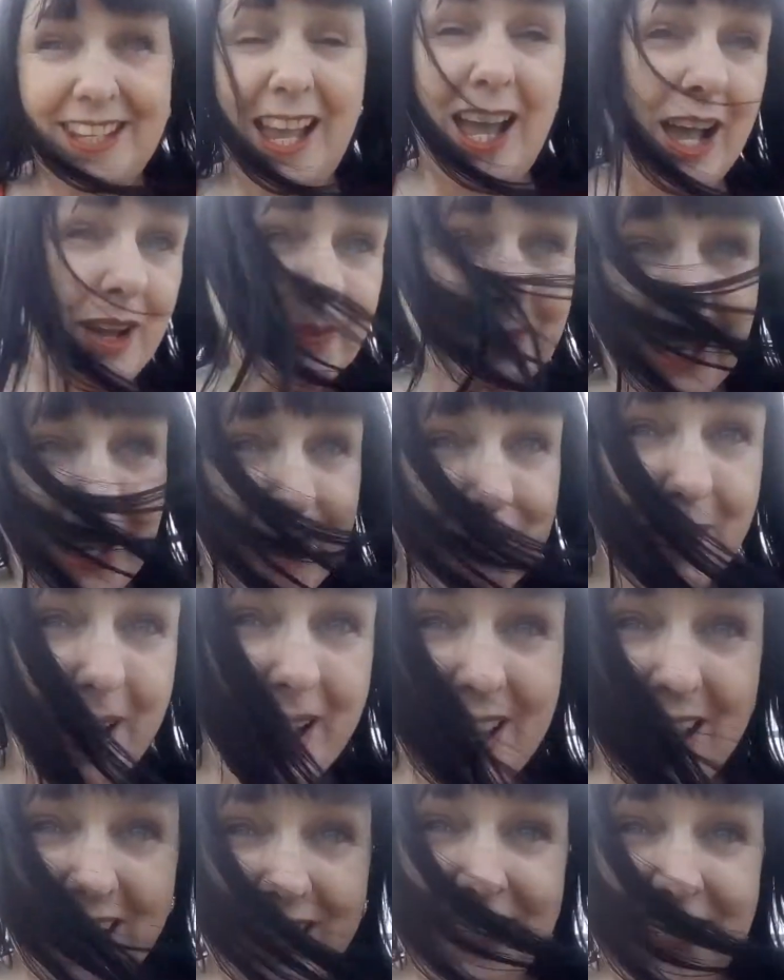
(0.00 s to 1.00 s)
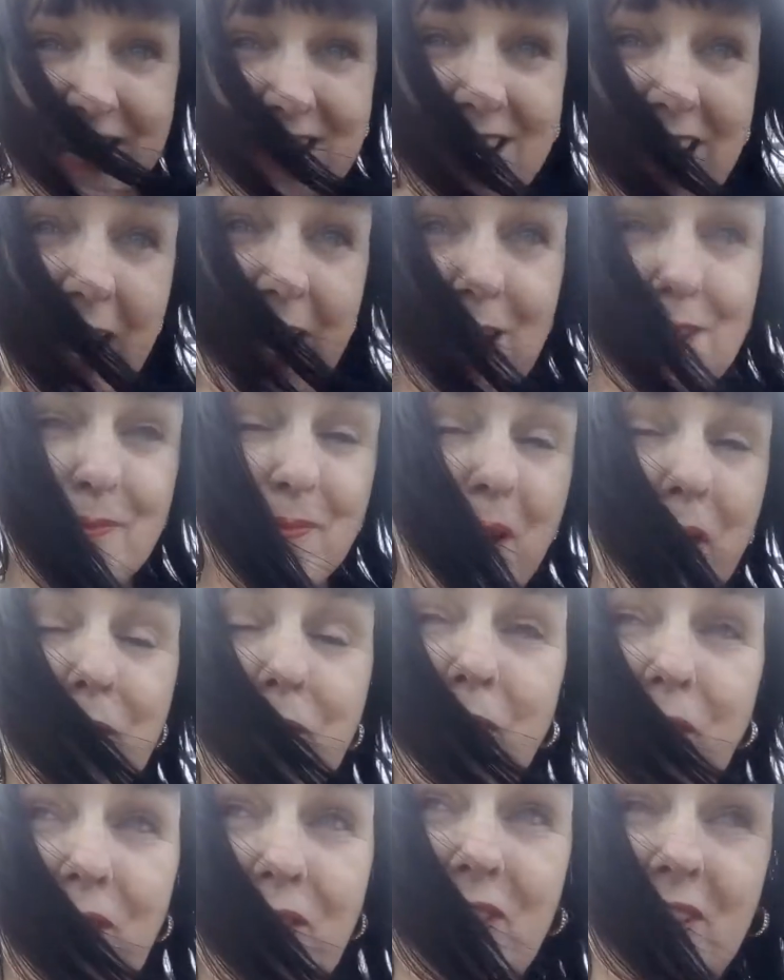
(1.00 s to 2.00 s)
I'm getting my exercise by
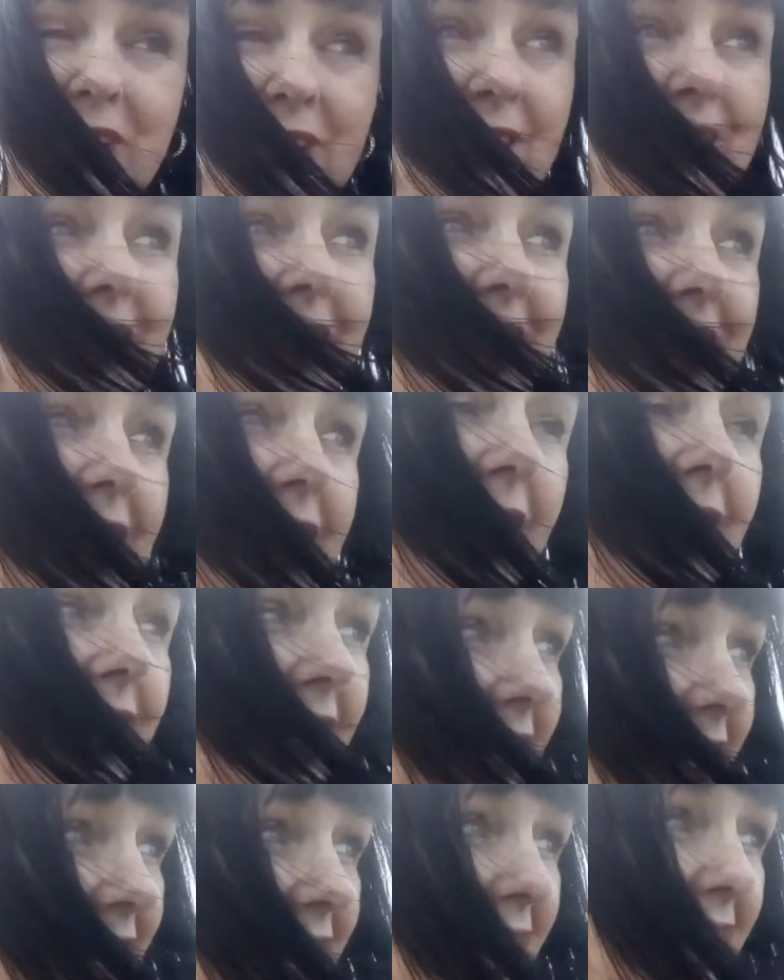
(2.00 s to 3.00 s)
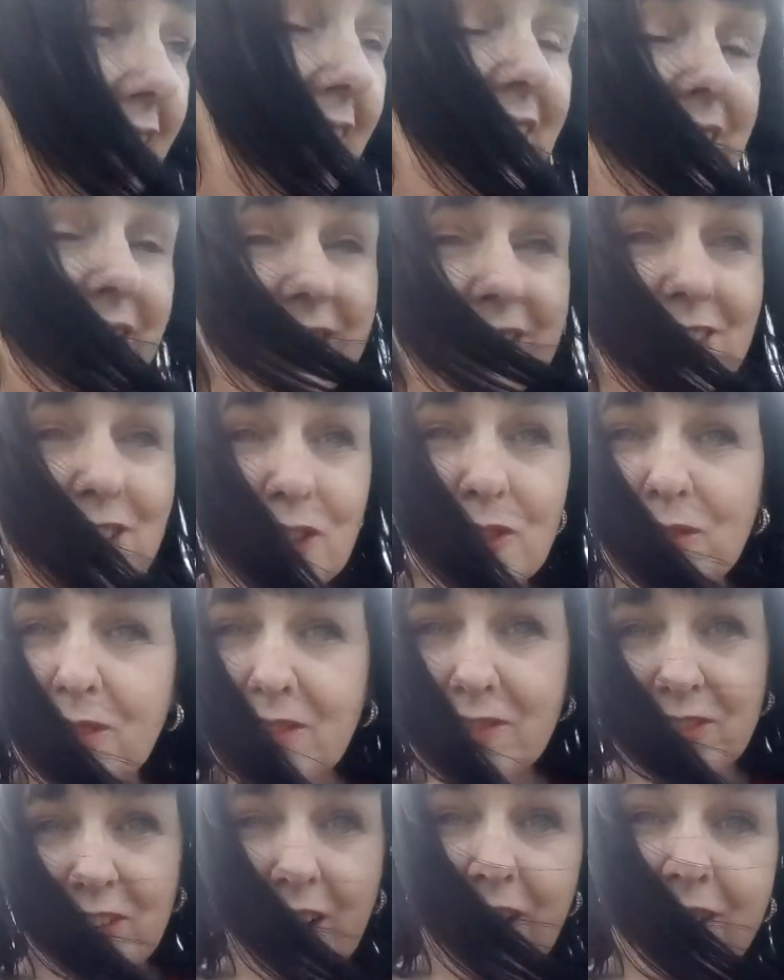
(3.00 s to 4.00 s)
walking and doing a
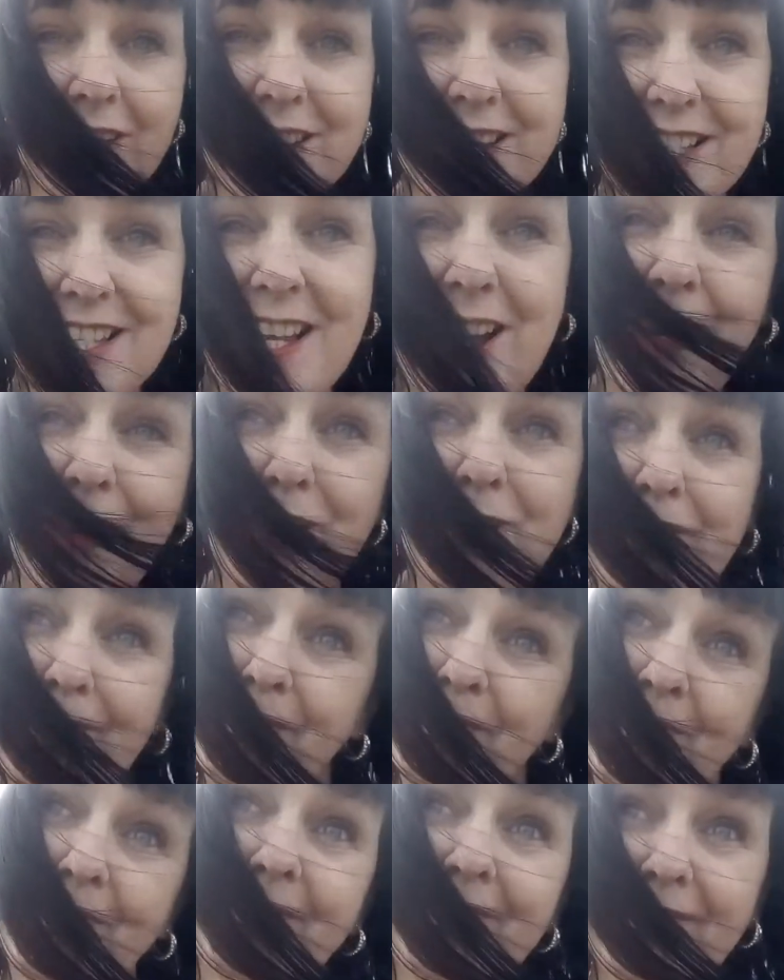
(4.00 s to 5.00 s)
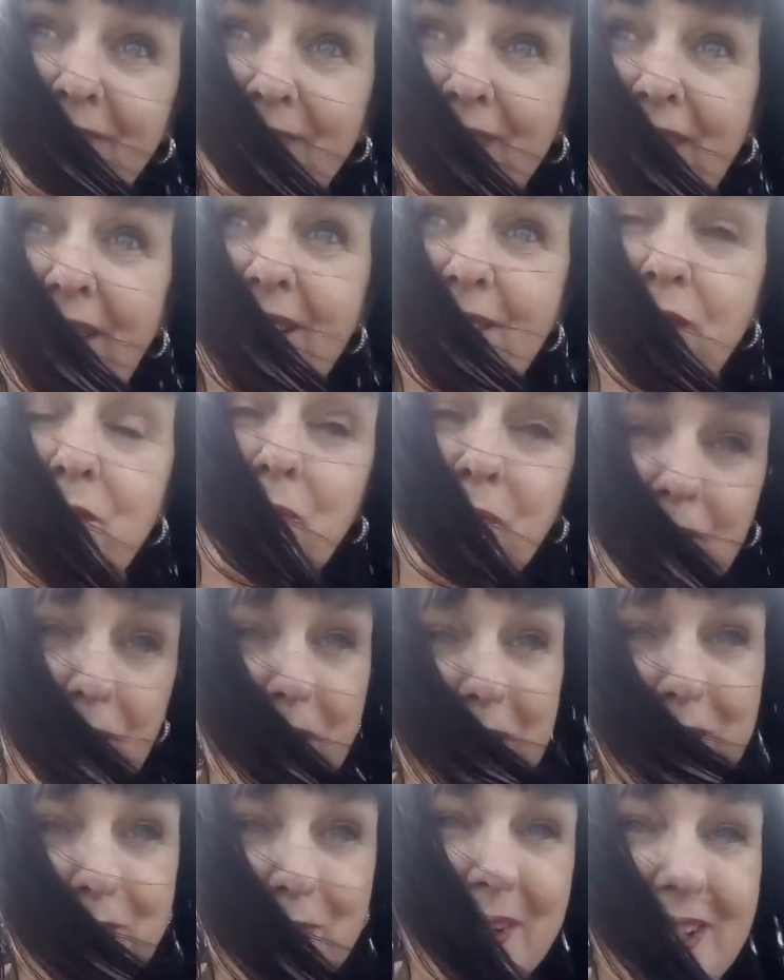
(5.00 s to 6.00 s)
vlog, so
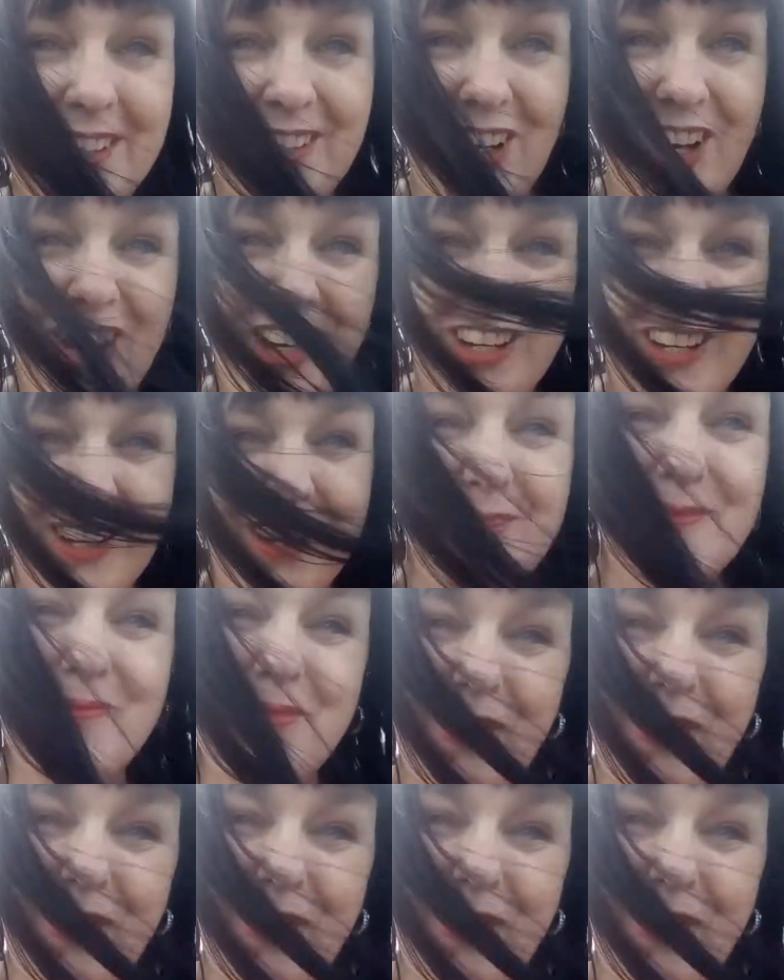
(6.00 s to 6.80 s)
win-win